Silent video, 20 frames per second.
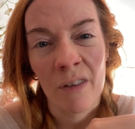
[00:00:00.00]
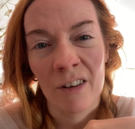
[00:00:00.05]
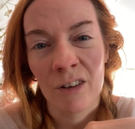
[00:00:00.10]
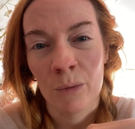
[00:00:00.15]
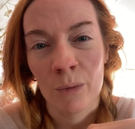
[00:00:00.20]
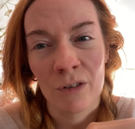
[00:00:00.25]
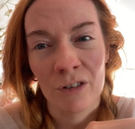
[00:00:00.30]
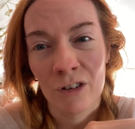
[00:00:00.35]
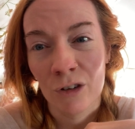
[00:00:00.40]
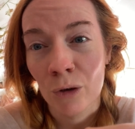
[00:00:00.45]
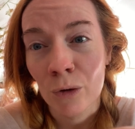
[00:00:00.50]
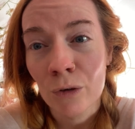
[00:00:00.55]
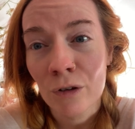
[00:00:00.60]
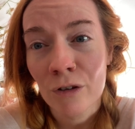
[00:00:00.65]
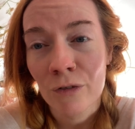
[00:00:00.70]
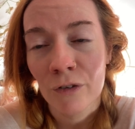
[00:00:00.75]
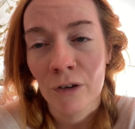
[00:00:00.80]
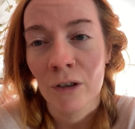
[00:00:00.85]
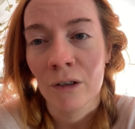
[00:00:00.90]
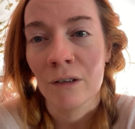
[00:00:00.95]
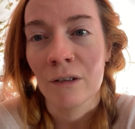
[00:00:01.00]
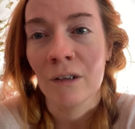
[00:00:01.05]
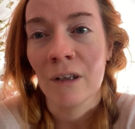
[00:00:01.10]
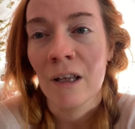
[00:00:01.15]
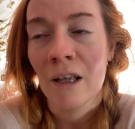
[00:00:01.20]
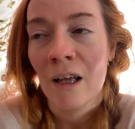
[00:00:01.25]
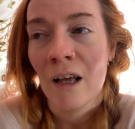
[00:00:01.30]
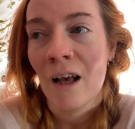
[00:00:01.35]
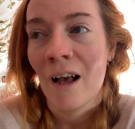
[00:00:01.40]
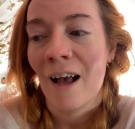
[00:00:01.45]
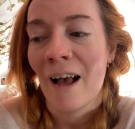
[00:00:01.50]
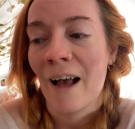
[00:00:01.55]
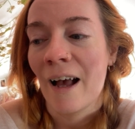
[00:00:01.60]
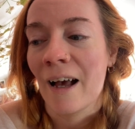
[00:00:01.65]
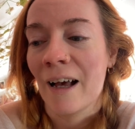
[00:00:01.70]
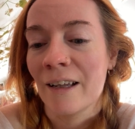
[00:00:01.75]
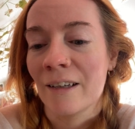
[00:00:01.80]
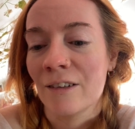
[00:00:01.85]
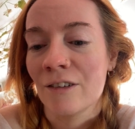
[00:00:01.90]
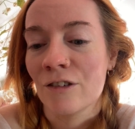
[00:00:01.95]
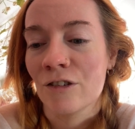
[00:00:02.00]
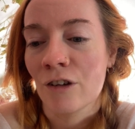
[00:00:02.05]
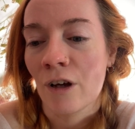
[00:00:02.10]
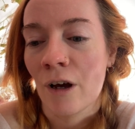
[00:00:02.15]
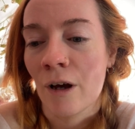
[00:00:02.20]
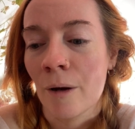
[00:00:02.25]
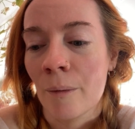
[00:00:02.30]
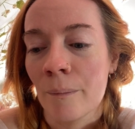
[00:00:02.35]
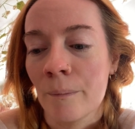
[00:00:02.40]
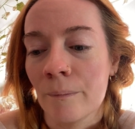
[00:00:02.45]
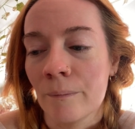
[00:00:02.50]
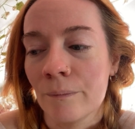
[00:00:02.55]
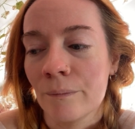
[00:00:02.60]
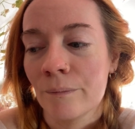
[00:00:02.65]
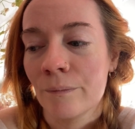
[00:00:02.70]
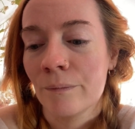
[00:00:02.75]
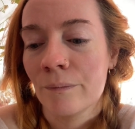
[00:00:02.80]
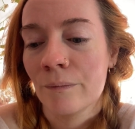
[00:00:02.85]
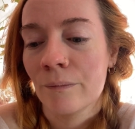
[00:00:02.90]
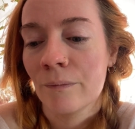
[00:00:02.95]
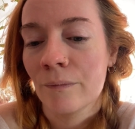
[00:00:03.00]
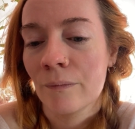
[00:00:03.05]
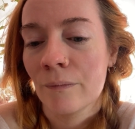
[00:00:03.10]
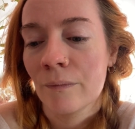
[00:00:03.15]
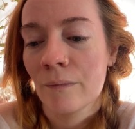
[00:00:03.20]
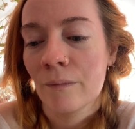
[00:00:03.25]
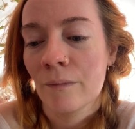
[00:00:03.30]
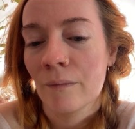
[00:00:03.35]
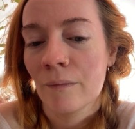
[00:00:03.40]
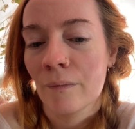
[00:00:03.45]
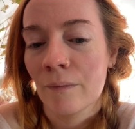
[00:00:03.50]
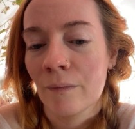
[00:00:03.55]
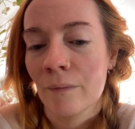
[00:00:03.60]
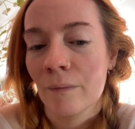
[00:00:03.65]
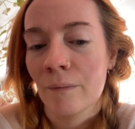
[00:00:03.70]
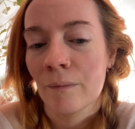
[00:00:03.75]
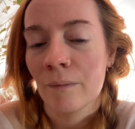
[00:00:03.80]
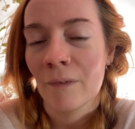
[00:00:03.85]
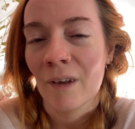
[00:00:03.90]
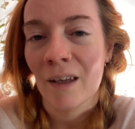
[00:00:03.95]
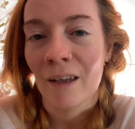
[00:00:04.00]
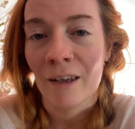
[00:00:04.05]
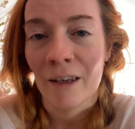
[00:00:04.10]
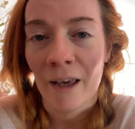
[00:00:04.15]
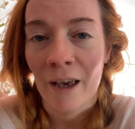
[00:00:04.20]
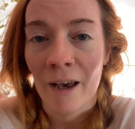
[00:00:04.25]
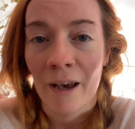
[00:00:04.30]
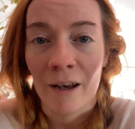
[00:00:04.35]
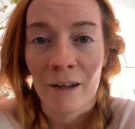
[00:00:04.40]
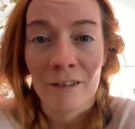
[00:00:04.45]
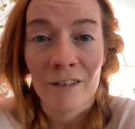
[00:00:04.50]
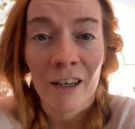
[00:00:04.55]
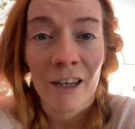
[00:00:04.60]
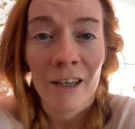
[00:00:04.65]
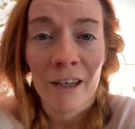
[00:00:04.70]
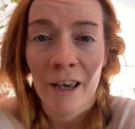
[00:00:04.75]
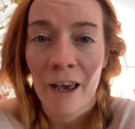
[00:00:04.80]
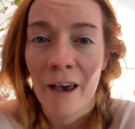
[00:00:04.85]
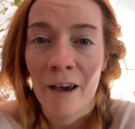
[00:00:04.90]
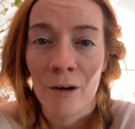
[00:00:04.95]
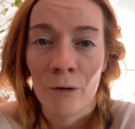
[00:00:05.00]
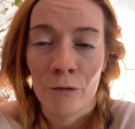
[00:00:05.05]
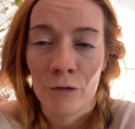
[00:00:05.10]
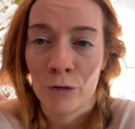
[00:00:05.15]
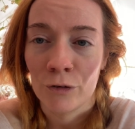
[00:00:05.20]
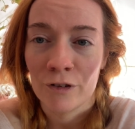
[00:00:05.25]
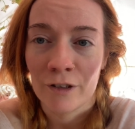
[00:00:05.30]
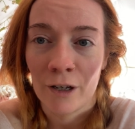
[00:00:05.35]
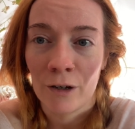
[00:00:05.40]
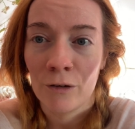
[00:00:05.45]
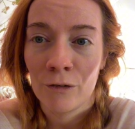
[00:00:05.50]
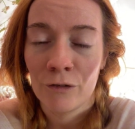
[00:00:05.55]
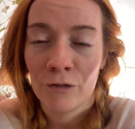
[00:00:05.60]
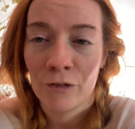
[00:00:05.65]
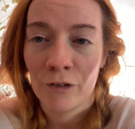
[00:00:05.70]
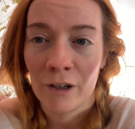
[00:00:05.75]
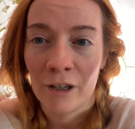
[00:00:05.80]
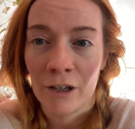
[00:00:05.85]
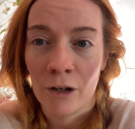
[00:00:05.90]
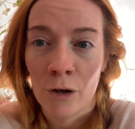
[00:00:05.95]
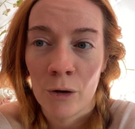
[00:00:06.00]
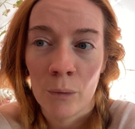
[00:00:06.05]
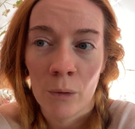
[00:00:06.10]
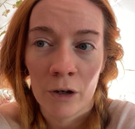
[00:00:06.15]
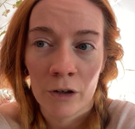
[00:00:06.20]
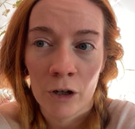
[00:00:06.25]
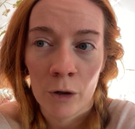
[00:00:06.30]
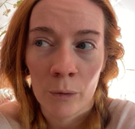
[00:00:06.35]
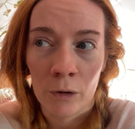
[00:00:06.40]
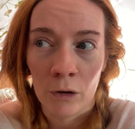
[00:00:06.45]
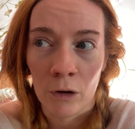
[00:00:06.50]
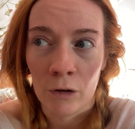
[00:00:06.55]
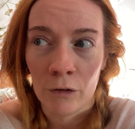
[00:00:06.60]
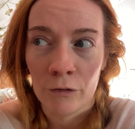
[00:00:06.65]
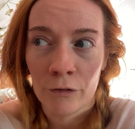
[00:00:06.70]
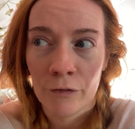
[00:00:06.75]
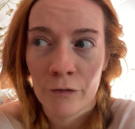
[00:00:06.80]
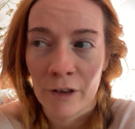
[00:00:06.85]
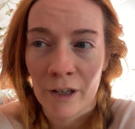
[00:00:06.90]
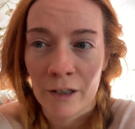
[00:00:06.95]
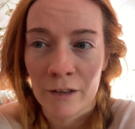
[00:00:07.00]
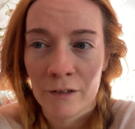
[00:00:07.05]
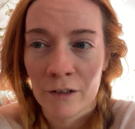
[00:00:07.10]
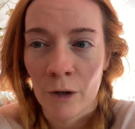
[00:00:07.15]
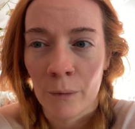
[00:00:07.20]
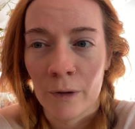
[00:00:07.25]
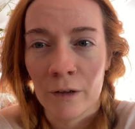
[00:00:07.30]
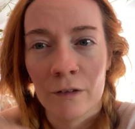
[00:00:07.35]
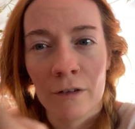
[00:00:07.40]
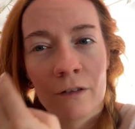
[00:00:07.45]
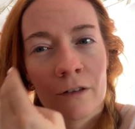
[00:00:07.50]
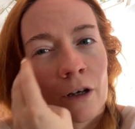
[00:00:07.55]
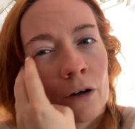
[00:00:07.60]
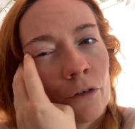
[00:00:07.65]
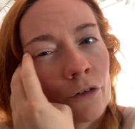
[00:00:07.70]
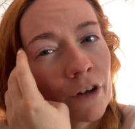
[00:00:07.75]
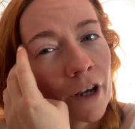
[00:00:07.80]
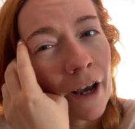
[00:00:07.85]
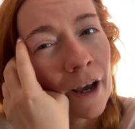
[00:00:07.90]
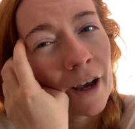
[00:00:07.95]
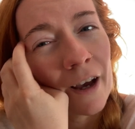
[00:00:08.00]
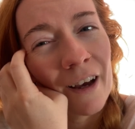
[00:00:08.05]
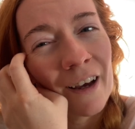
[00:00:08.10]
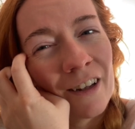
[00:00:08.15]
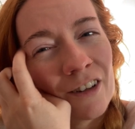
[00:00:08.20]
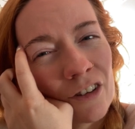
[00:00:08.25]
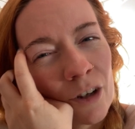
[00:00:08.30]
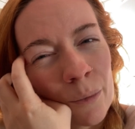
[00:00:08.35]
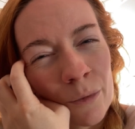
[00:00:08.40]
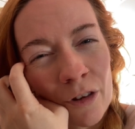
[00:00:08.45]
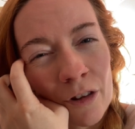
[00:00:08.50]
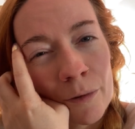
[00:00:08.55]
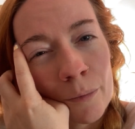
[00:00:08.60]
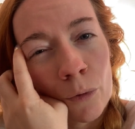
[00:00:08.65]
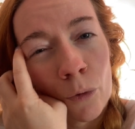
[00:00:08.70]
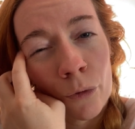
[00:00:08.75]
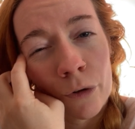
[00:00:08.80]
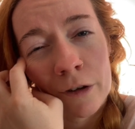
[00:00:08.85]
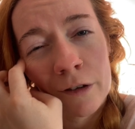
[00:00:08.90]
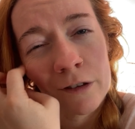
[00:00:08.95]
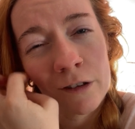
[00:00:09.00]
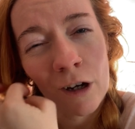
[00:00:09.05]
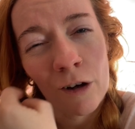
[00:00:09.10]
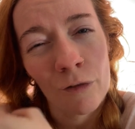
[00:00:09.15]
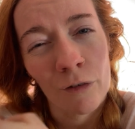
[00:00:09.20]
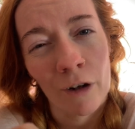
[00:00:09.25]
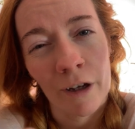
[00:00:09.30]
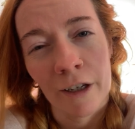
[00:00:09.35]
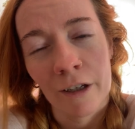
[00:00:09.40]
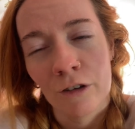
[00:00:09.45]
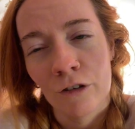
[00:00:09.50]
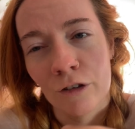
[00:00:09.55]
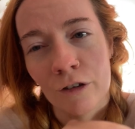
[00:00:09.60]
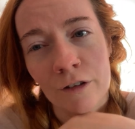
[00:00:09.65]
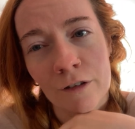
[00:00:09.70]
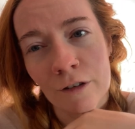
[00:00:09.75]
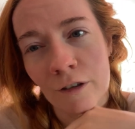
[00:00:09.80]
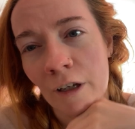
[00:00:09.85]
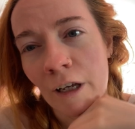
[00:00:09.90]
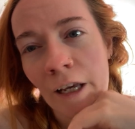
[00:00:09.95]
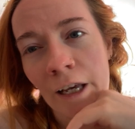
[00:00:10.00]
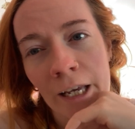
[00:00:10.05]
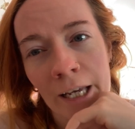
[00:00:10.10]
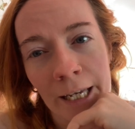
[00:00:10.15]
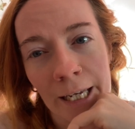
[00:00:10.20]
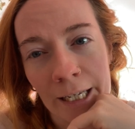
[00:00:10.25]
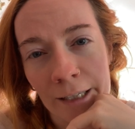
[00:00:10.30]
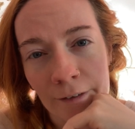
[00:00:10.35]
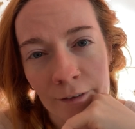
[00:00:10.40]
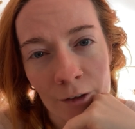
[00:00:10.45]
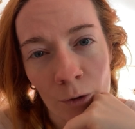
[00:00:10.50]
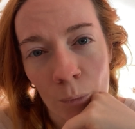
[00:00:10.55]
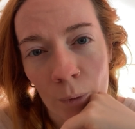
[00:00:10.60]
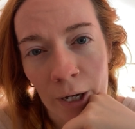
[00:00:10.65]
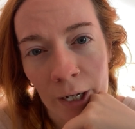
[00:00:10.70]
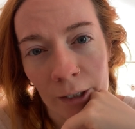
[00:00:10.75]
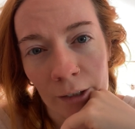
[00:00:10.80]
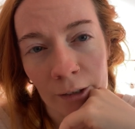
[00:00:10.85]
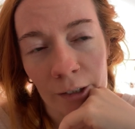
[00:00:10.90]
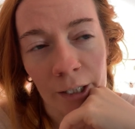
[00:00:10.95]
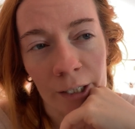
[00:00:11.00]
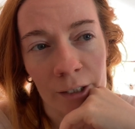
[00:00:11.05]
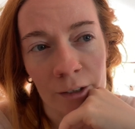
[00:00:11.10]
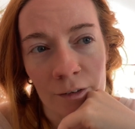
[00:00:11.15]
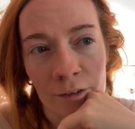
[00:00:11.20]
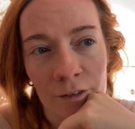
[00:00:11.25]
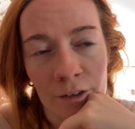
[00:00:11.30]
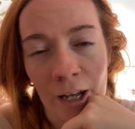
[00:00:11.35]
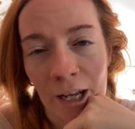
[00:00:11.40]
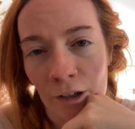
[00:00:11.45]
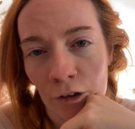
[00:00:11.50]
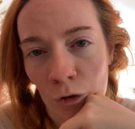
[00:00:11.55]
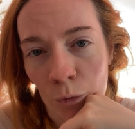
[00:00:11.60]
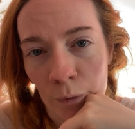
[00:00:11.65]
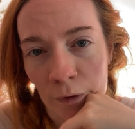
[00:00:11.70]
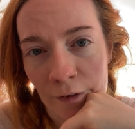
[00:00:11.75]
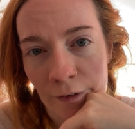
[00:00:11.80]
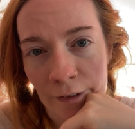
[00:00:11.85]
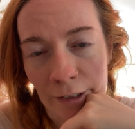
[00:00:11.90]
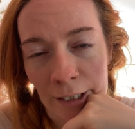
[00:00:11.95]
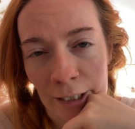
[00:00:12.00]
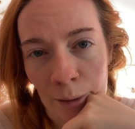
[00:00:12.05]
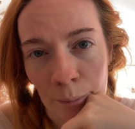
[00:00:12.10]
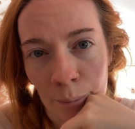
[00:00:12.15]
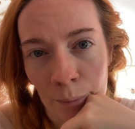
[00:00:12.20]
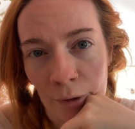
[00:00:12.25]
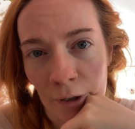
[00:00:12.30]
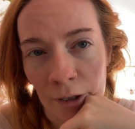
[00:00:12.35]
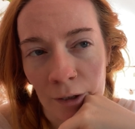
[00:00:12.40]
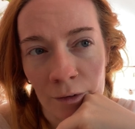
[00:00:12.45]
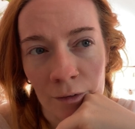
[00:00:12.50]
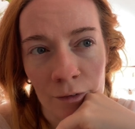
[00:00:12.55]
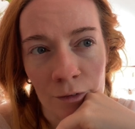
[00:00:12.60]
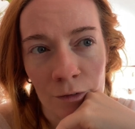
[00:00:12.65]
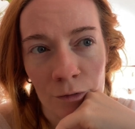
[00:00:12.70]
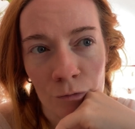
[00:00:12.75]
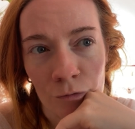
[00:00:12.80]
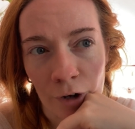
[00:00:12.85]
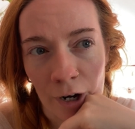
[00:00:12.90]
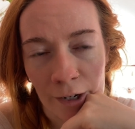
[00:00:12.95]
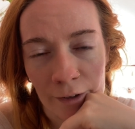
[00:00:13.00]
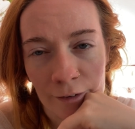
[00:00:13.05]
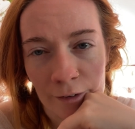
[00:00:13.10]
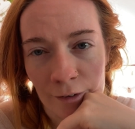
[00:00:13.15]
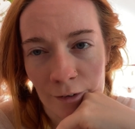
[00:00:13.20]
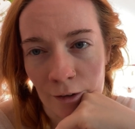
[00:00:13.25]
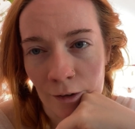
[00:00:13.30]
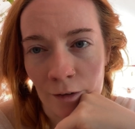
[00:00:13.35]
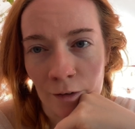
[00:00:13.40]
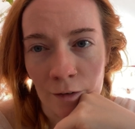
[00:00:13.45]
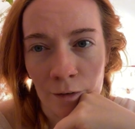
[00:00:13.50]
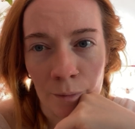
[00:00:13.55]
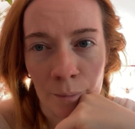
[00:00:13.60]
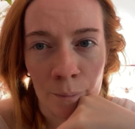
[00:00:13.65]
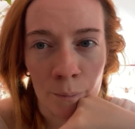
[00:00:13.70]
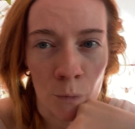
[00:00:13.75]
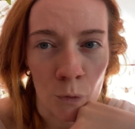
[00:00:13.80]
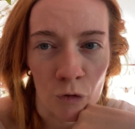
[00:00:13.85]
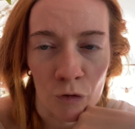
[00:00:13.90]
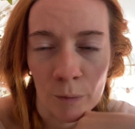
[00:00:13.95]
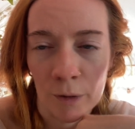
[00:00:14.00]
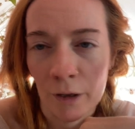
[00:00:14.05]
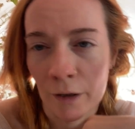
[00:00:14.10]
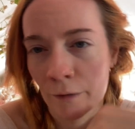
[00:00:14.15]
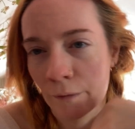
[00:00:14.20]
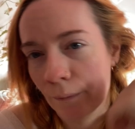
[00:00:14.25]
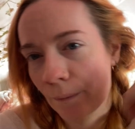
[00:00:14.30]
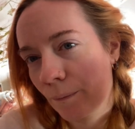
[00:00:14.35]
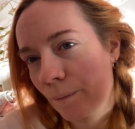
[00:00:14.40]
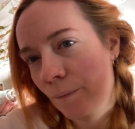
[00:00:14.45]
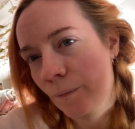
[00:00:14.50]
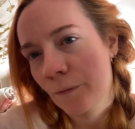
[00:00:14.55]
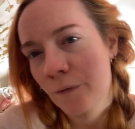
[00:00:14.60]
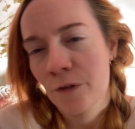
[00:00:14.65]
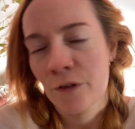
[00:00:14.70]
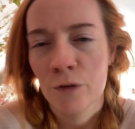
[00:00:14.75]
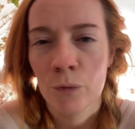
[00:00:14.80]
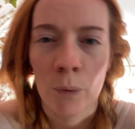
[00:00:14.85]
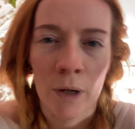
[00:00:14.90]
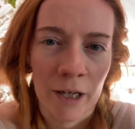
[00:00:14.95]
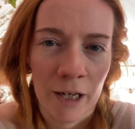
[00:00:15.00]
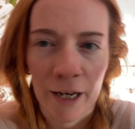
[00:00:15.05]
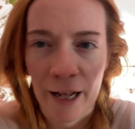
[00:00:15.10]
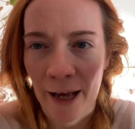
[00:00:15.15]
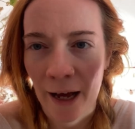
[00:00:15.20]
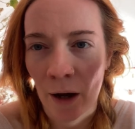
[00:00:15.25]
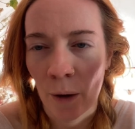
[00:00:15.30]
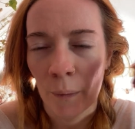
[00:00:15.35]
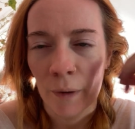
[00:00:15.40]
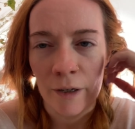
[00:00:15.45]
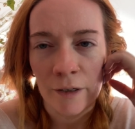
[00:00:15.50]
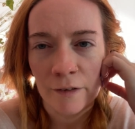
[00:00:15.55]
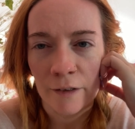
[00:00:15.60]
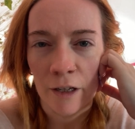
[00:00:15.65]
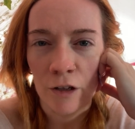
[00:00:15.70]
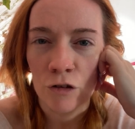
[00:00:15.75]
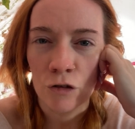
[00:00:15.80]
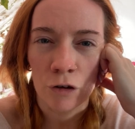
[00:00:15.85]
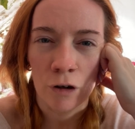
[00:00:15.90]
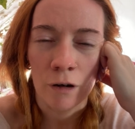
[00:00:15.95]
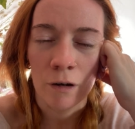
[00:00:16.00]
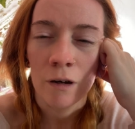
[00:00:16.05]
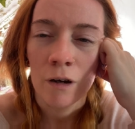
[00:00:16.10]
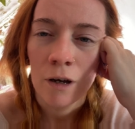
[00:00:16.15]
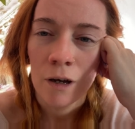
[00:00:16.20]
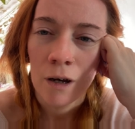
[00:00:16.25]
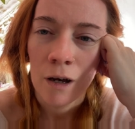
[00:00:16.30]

was useful, and yeah, take care of yourself. I know a lot of things go into self-care in terms of the boring stuff, like just eating well and adequate sleep and rest and movement and sweating out, etc.